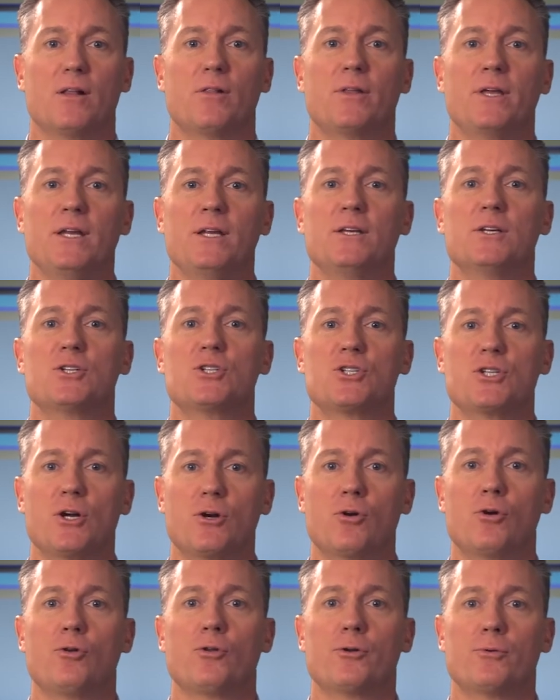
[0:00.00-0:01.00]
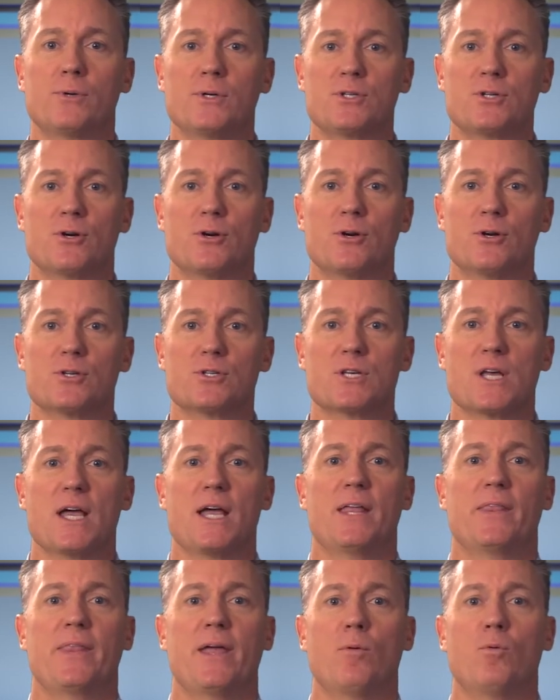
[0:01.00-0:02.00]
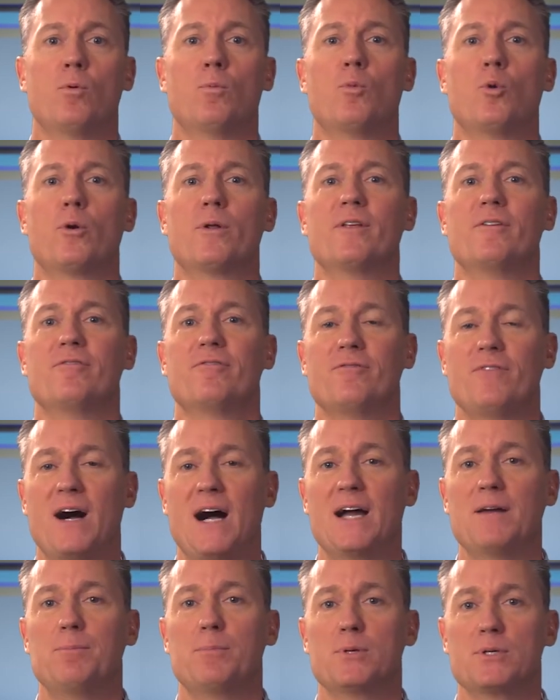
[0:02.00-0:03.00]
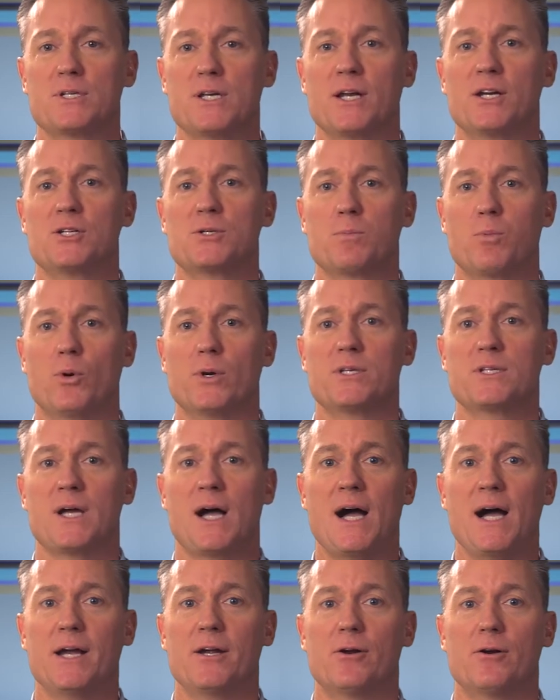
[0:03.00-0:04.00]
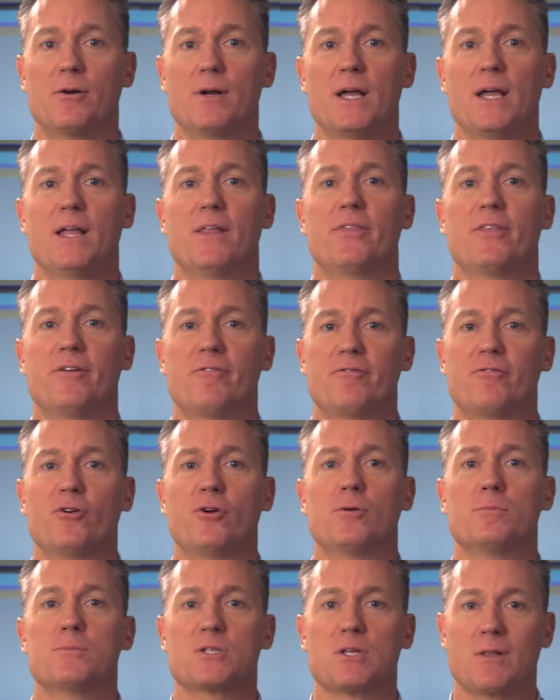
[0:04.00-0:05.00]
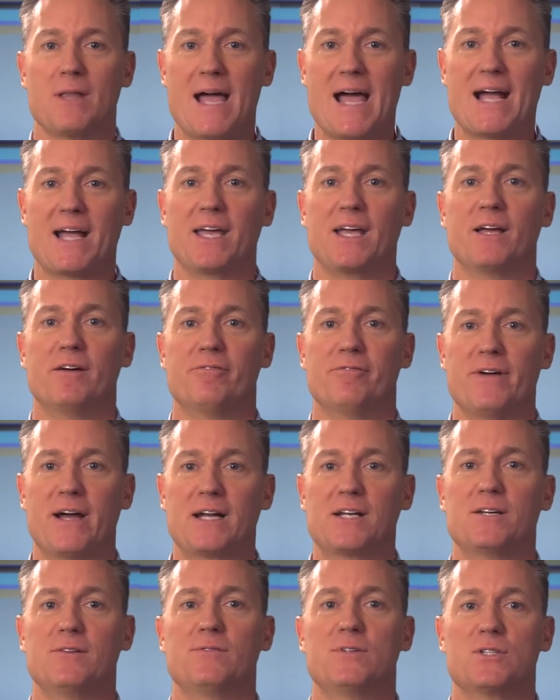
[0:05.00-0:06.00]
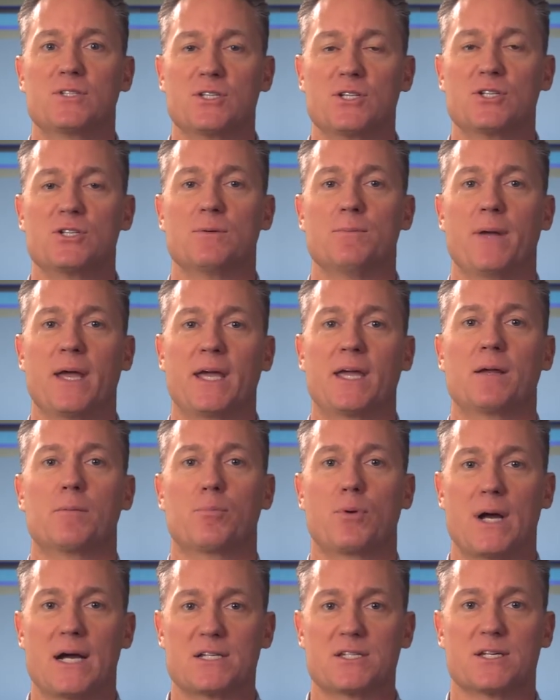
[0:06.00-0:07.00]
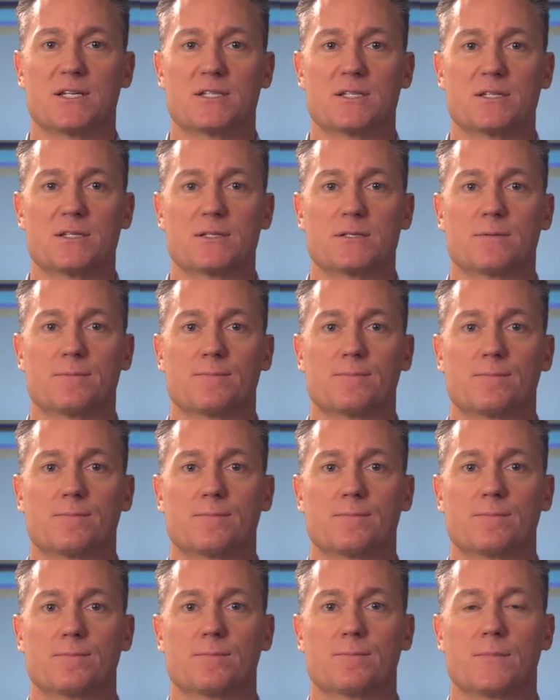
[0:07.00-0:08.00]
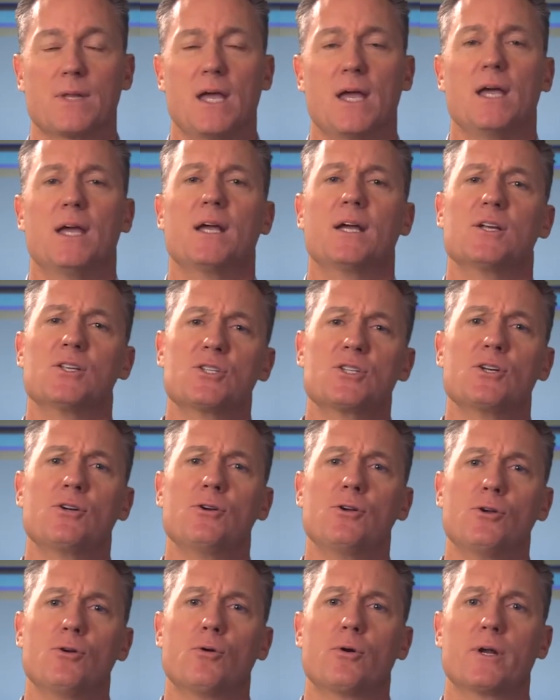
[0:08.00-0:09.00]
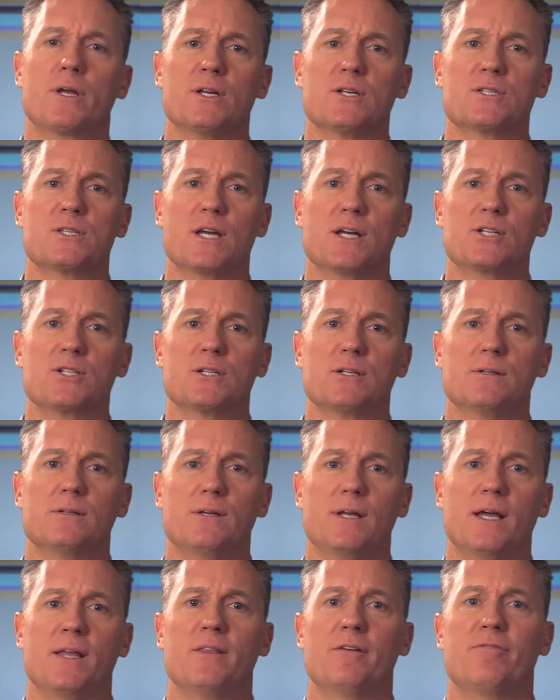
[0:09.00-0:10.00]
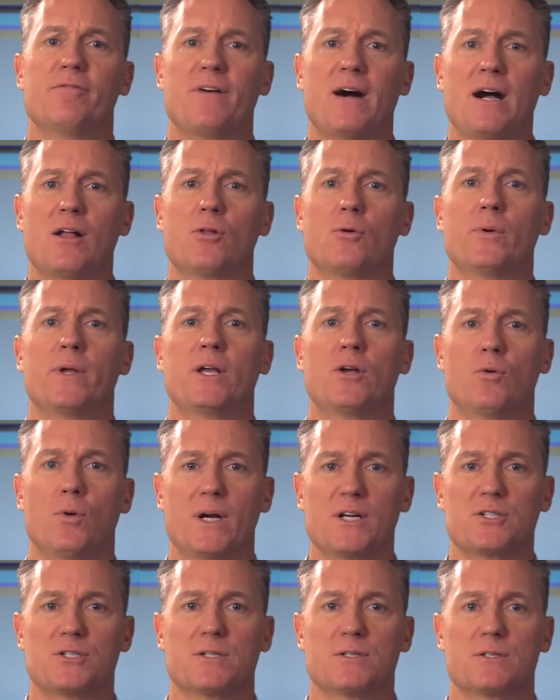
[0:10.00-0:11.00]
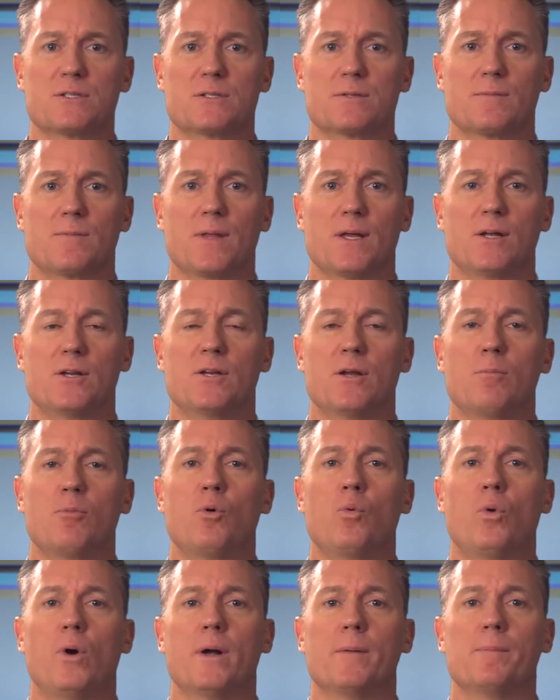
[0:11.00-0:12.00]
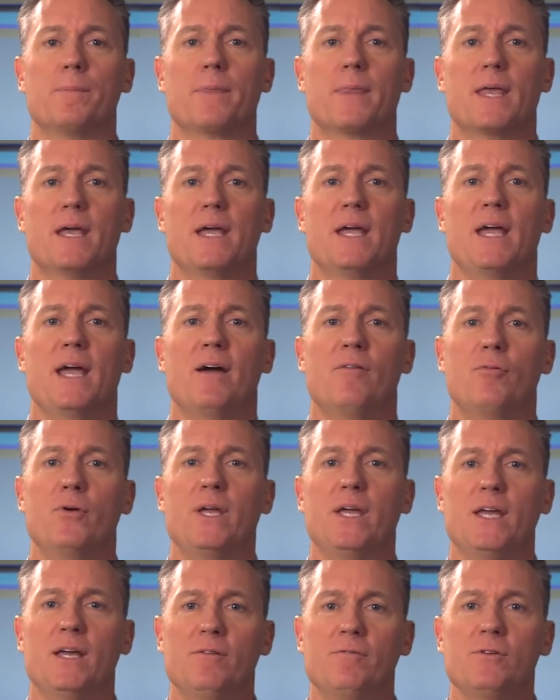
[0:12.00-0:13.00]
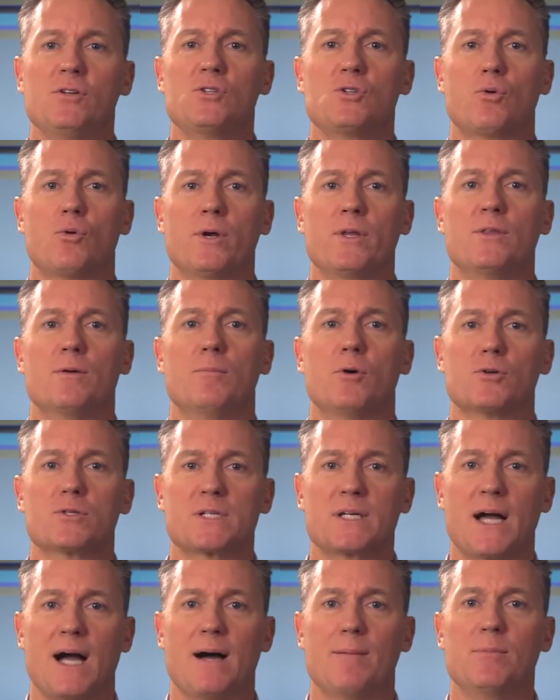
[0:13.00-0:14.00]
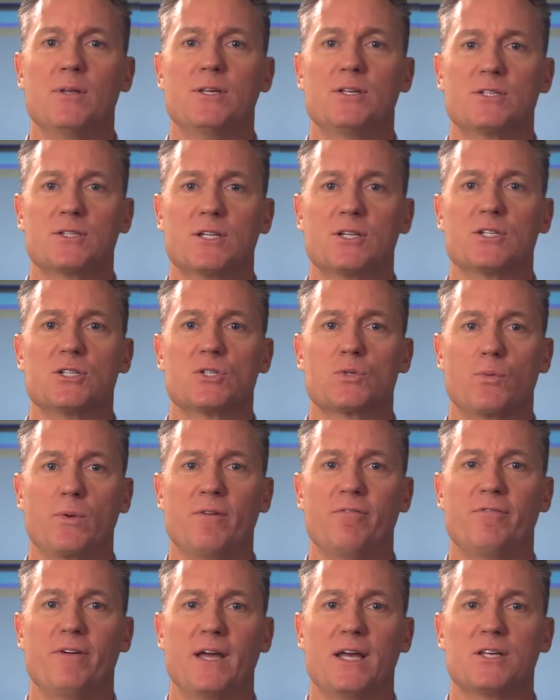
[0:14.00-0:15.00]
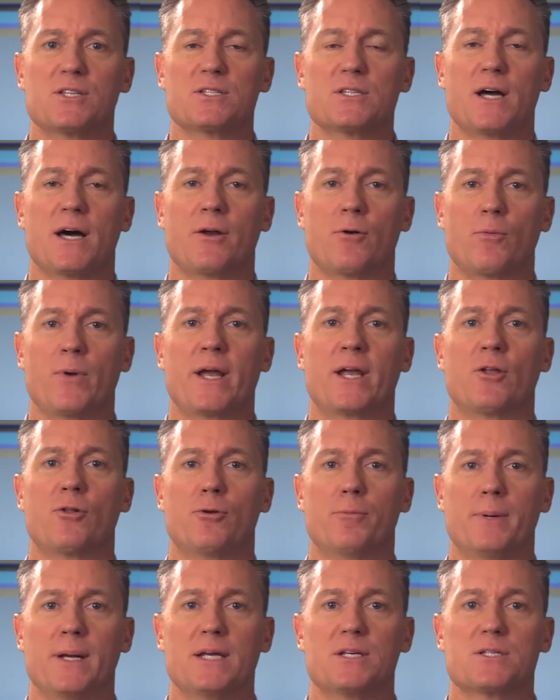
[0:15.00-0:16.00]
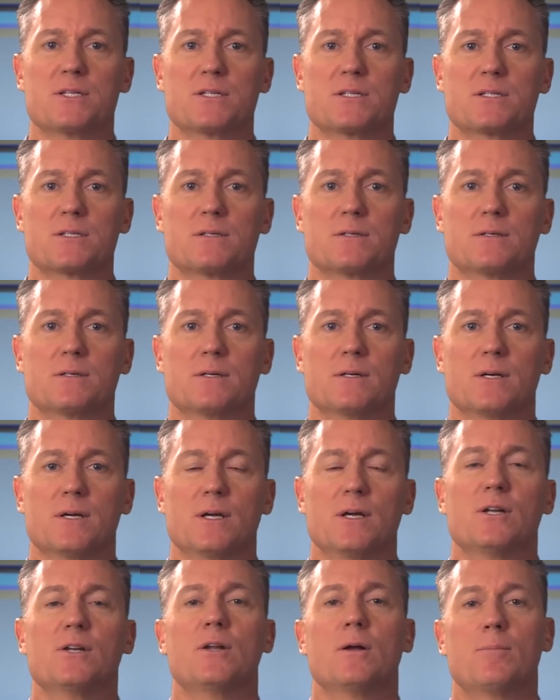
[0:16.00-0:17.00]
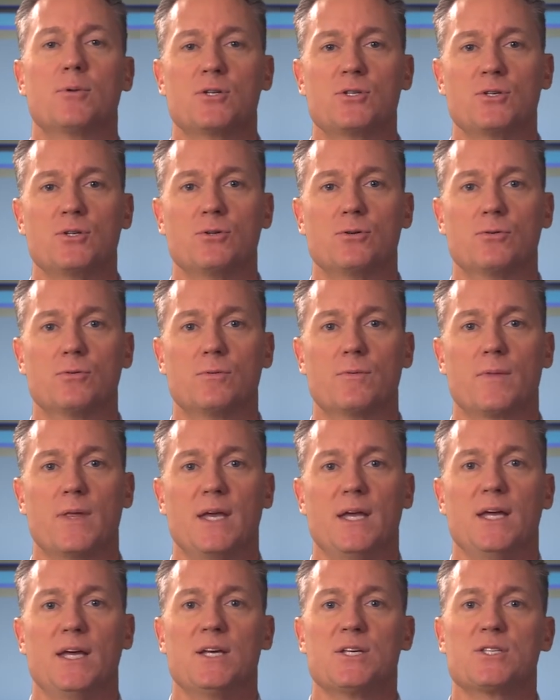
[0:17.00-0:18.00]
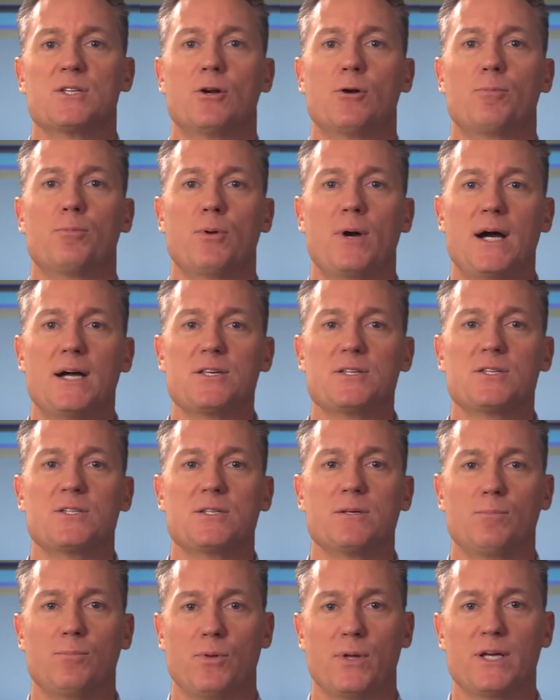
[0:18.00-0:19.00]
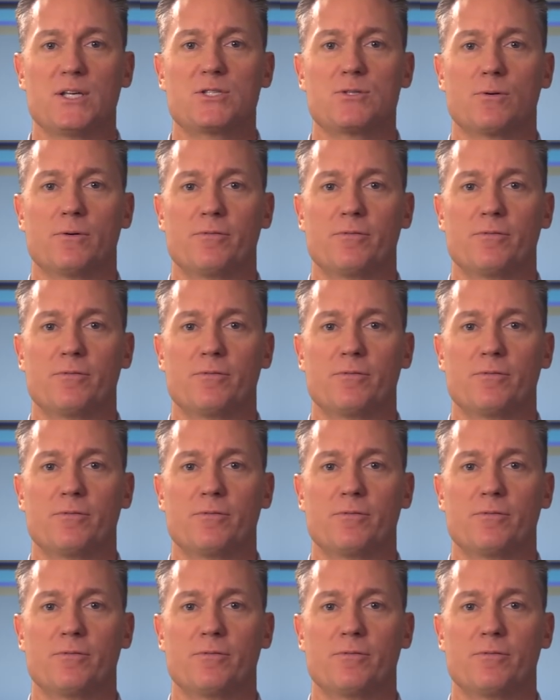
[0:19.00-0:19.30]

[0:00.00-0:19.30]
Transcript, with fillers: leading to shareholder returns that were more than five percentage points higher than firms lacking effective decision-making processes. Consider your organization and the following questions. Number one, have we inventoried the most common decisions we face on a regular basis? Number two, is there a process in place to